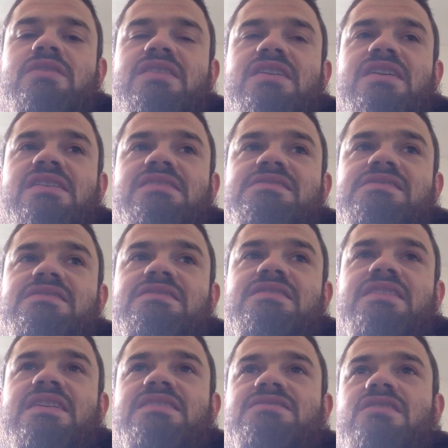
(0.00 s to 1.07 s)
with things and
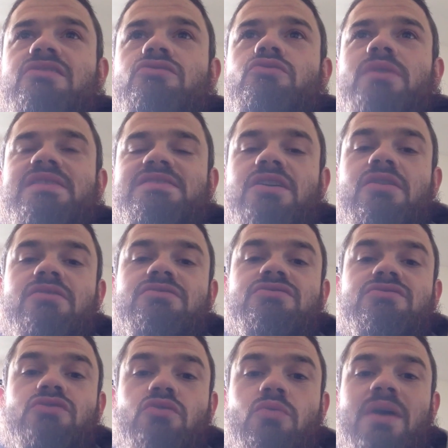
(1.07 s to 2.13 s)
things aren't always going
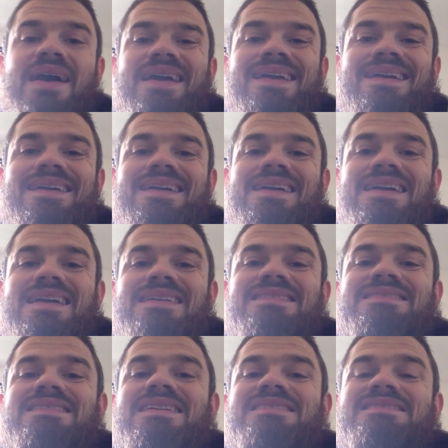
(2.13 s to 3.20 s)
your way,
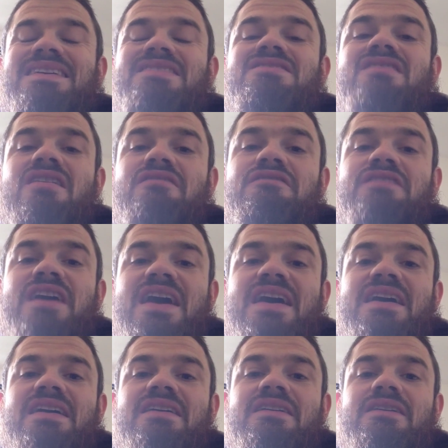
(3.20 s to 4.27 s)
it's enough
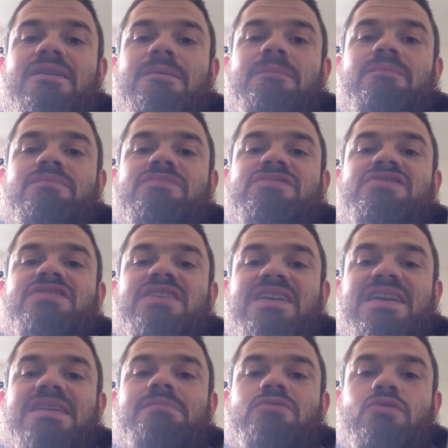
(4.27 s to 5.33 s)
there to
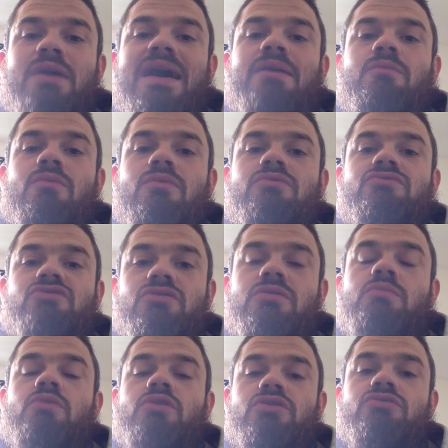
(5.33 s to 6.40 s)
keep you out
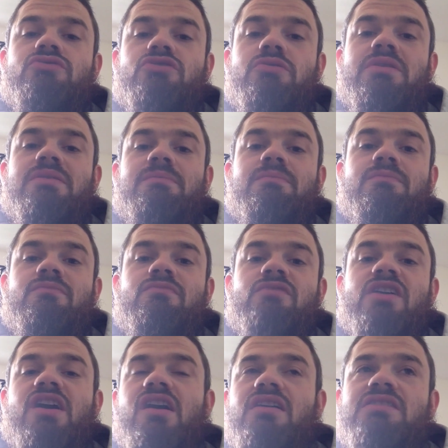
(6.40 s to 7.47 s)
doing what you're doing,
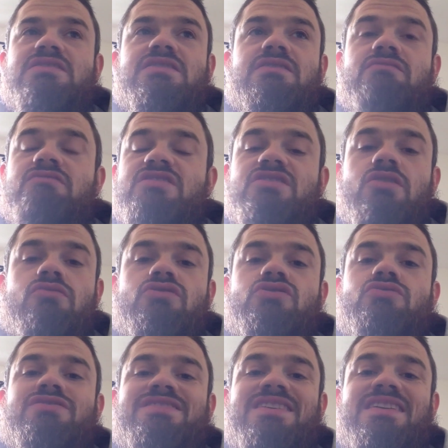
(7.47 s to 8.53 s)
regardless of the results
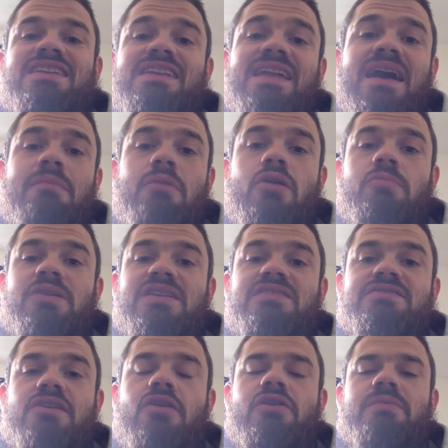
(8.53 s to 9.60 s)
you're seeing in that moment in
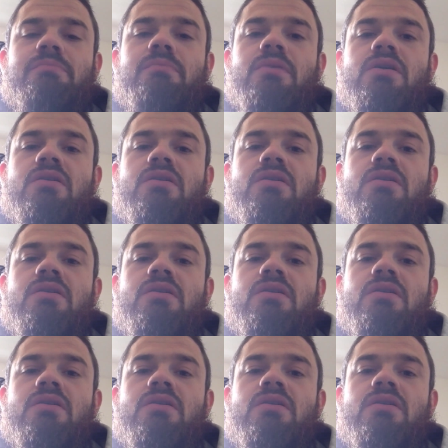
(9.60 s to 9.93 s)
time,